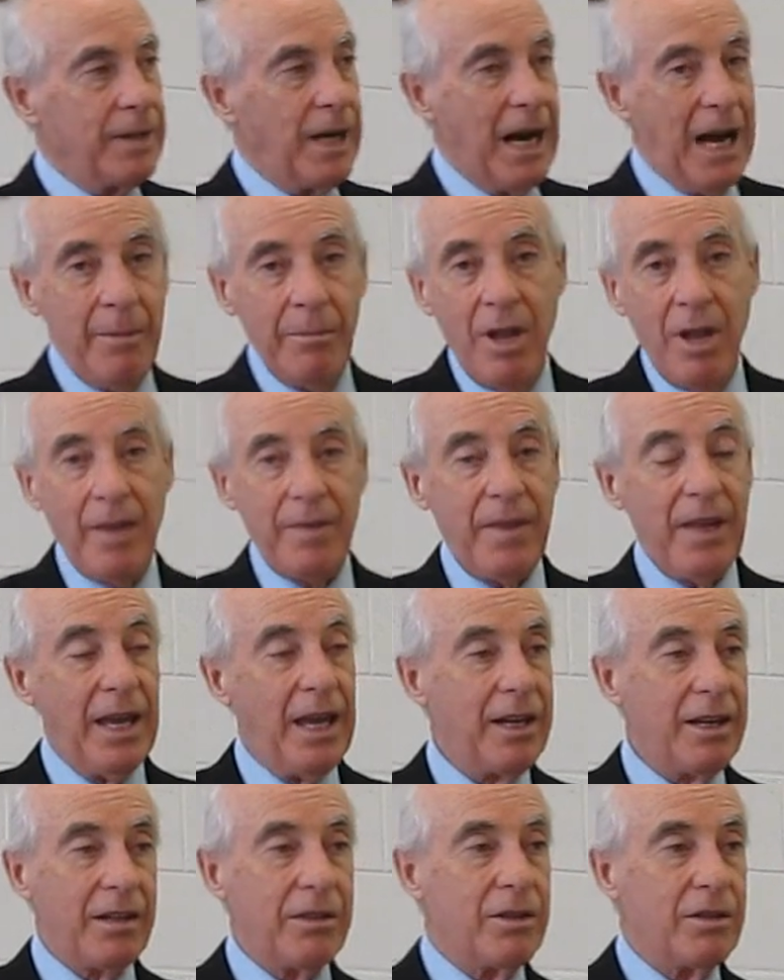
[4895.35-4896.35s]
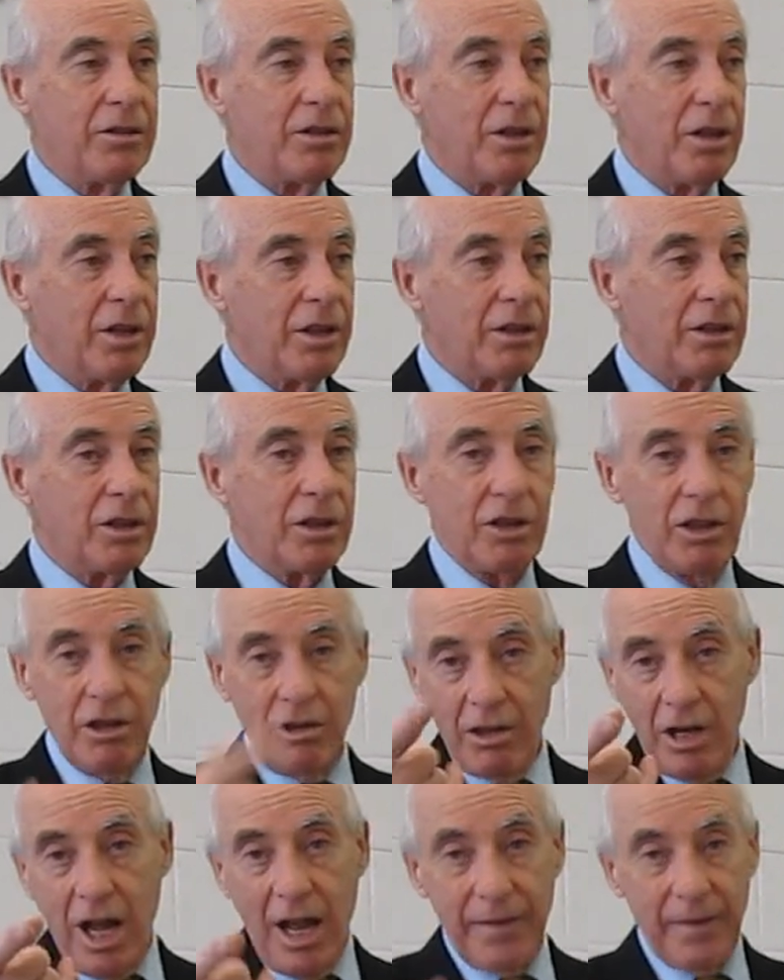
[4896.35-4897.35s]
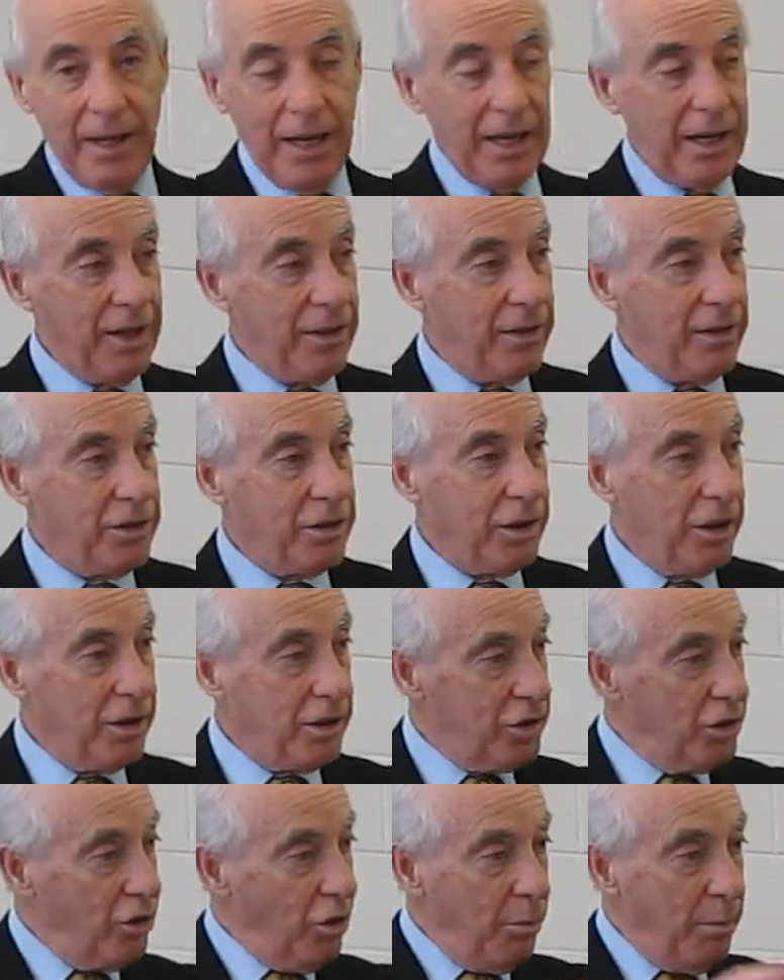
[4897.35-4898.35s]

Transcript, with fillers: I'm not the head of the church. You're not the head of the church.